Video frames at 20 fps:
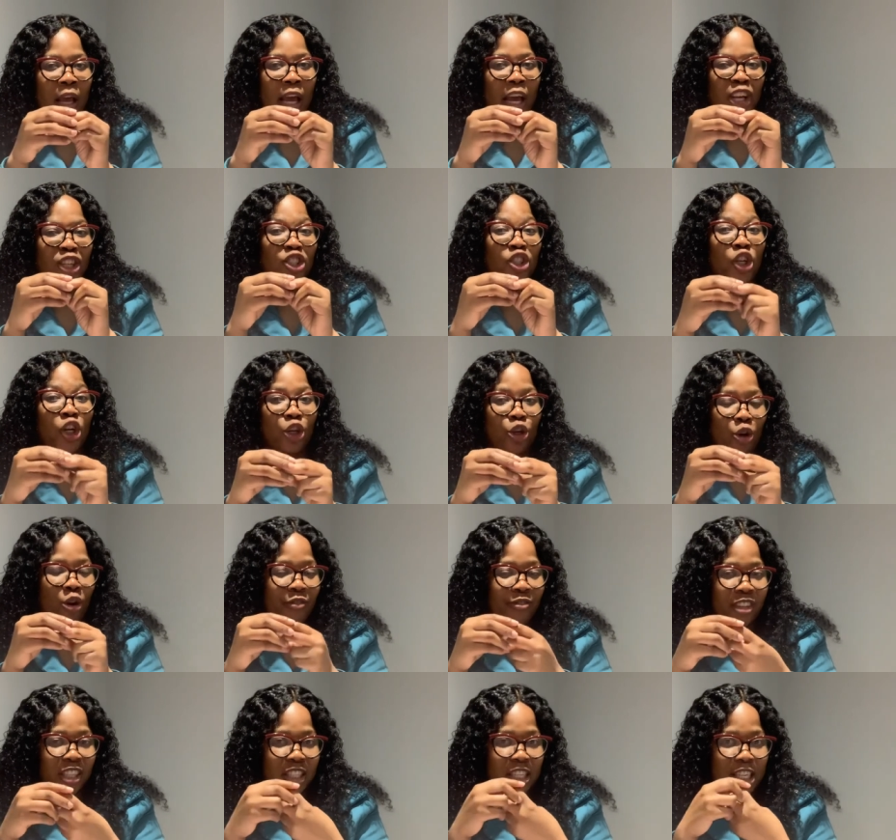a short
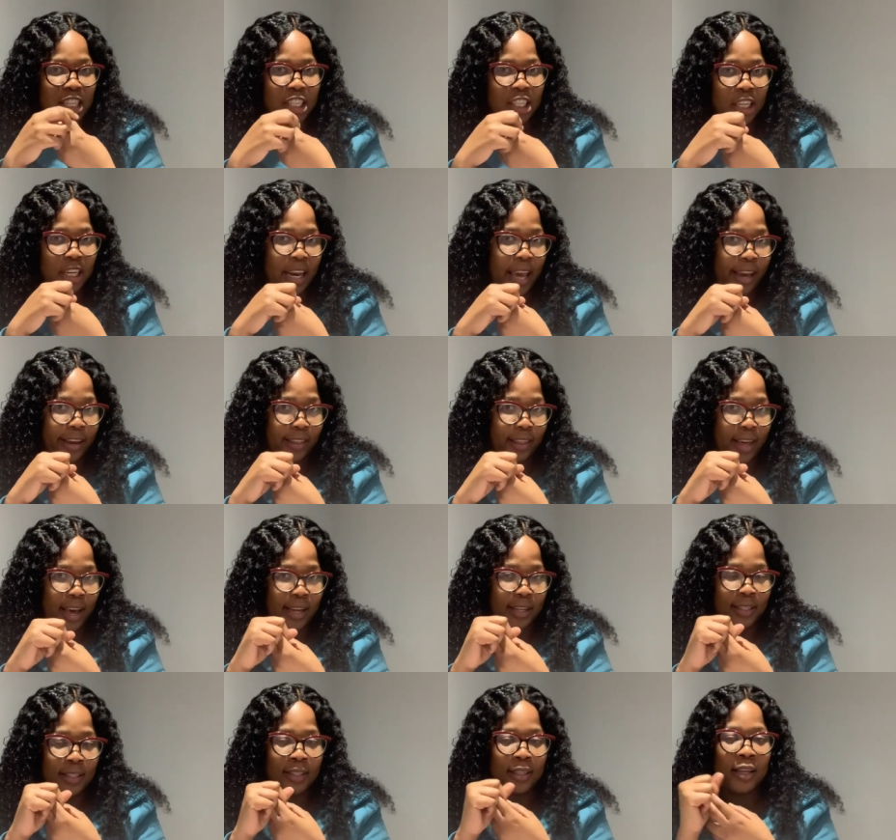conversation like
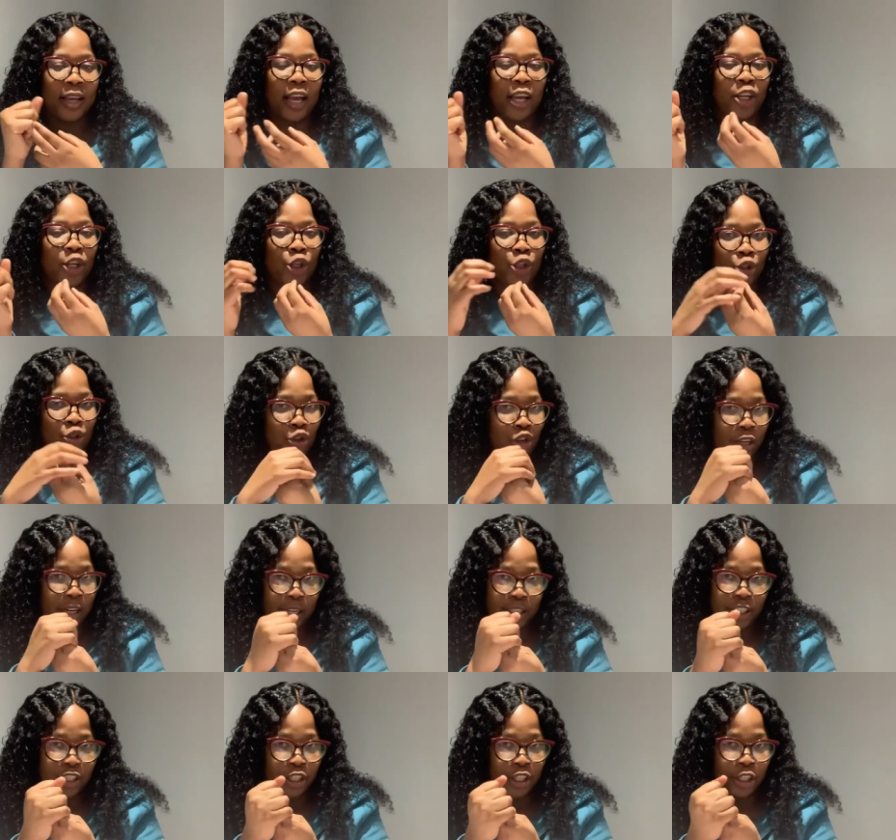that an
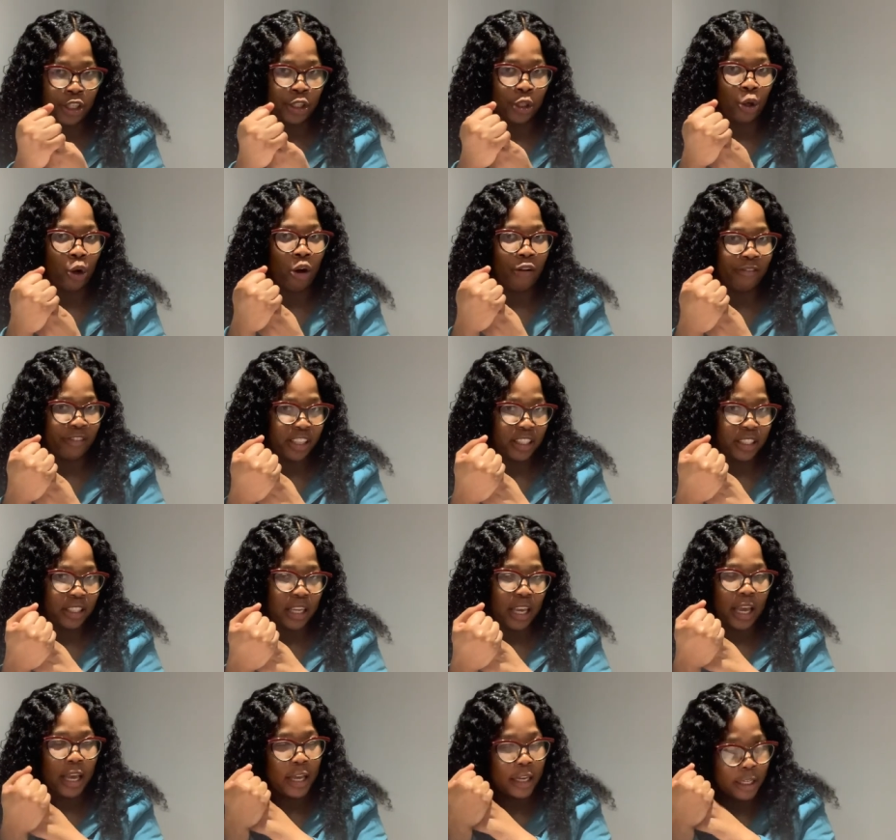introduction convers,
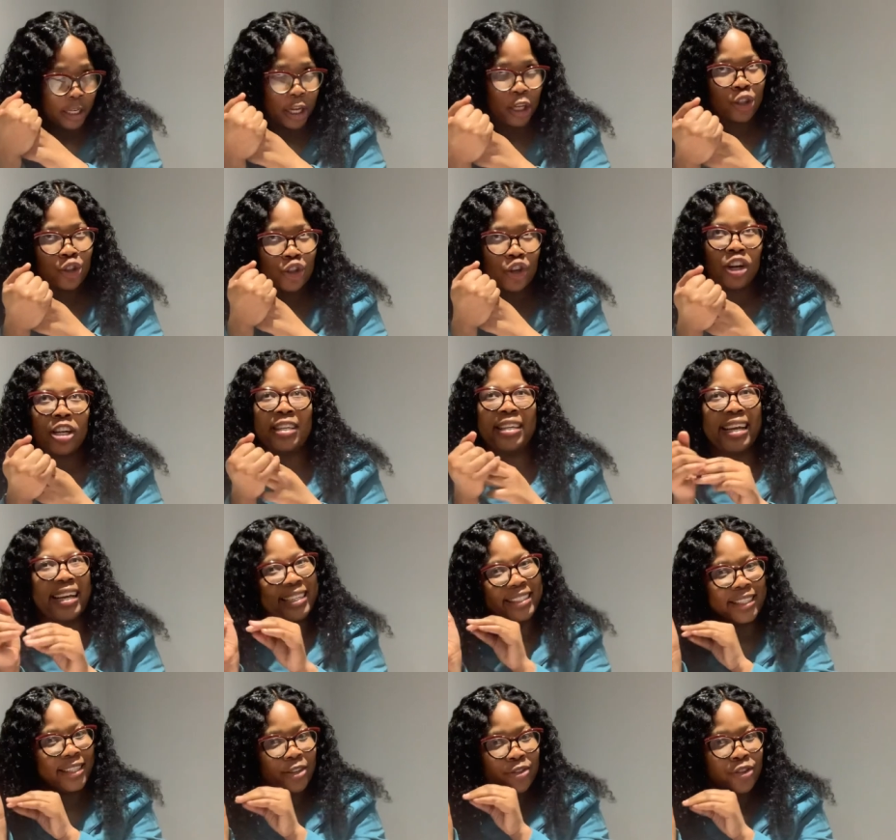an
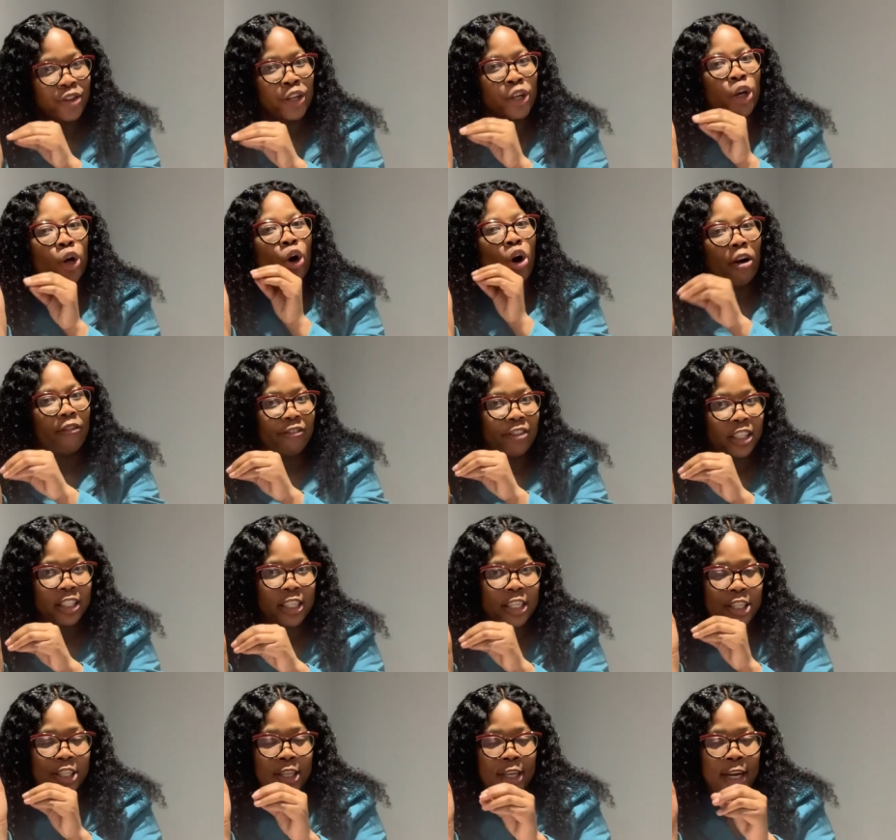introductory
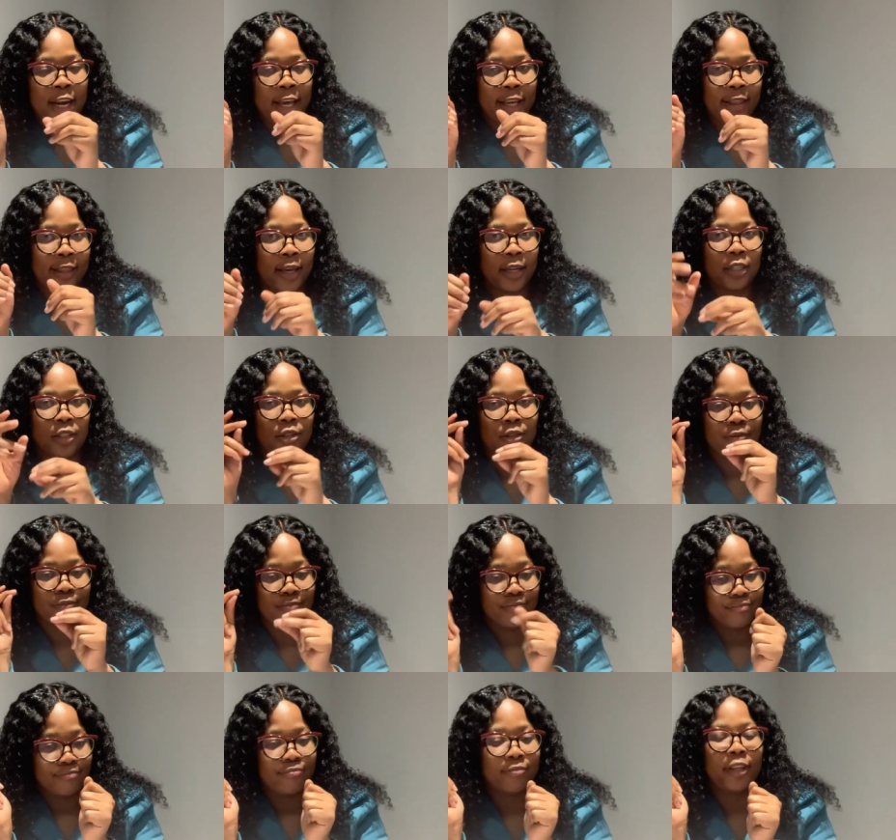conversation like that
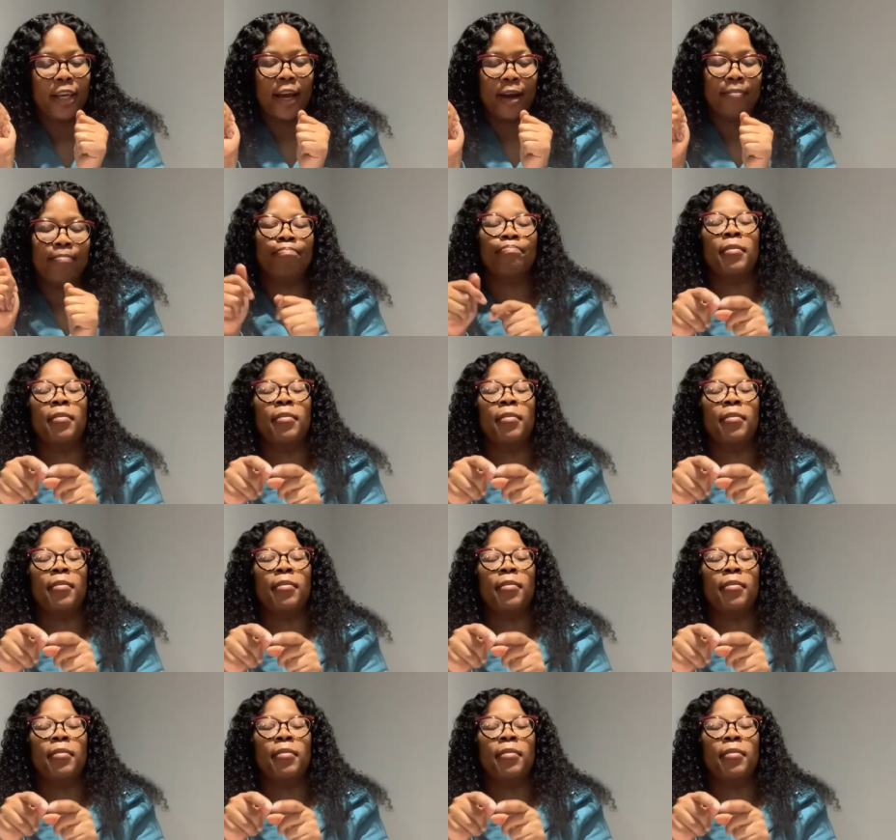yeah